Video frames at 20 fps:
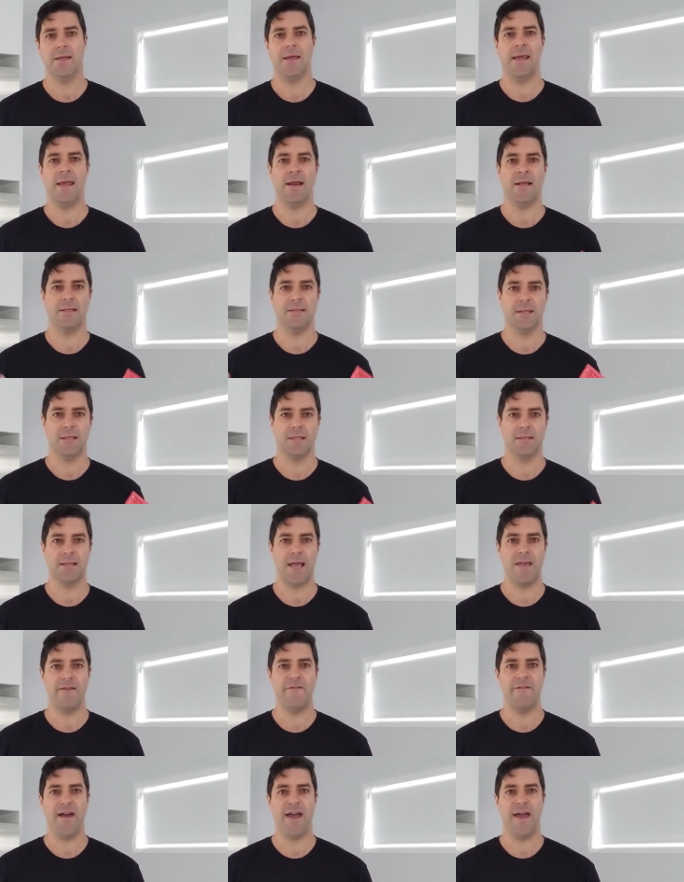and it's the
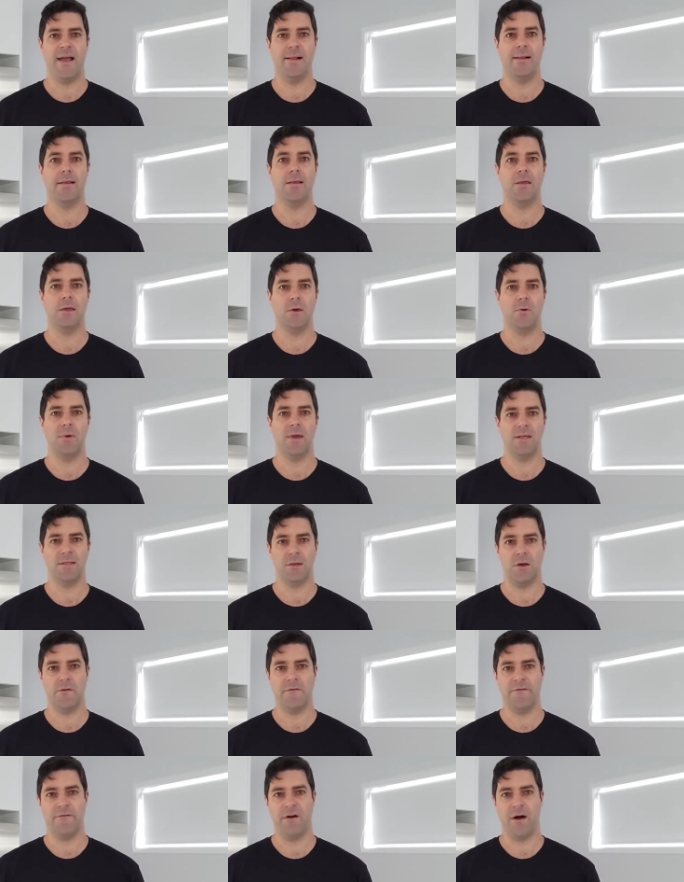Safe Ale
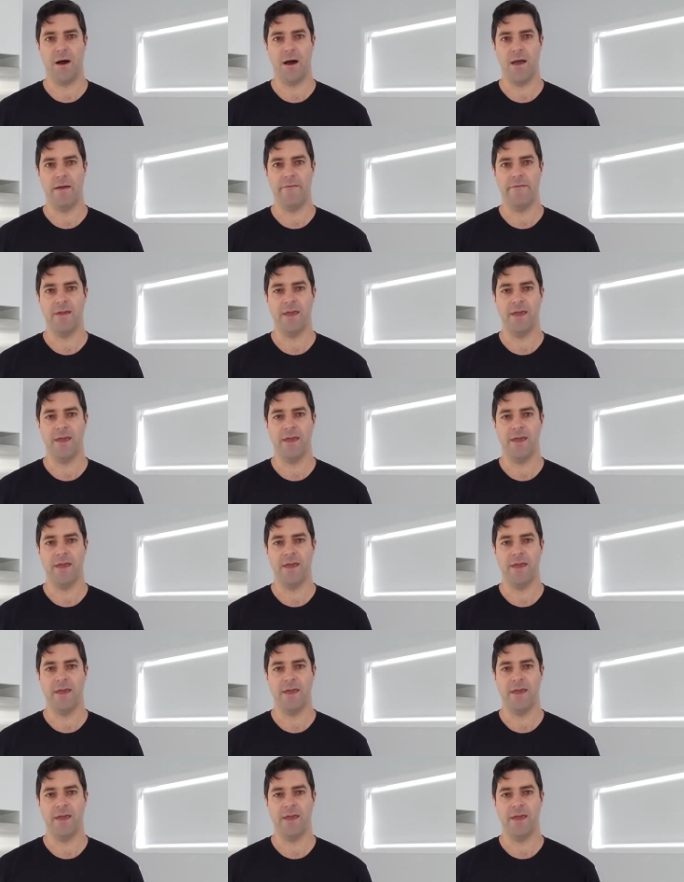US05.